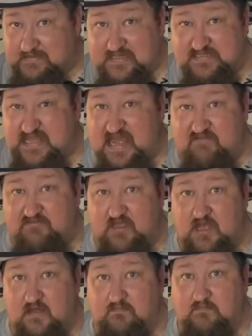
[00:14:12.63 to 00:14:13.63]
It's a half a
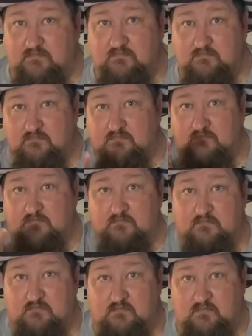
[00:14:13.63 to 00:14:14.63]
cup.
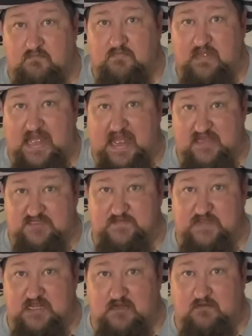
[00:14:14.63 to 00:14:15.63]
Ask
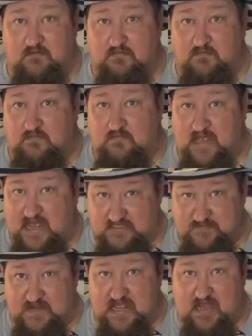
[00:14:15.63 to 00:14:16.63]
me
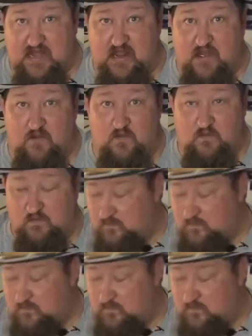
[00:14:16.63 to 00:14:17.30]
how I know.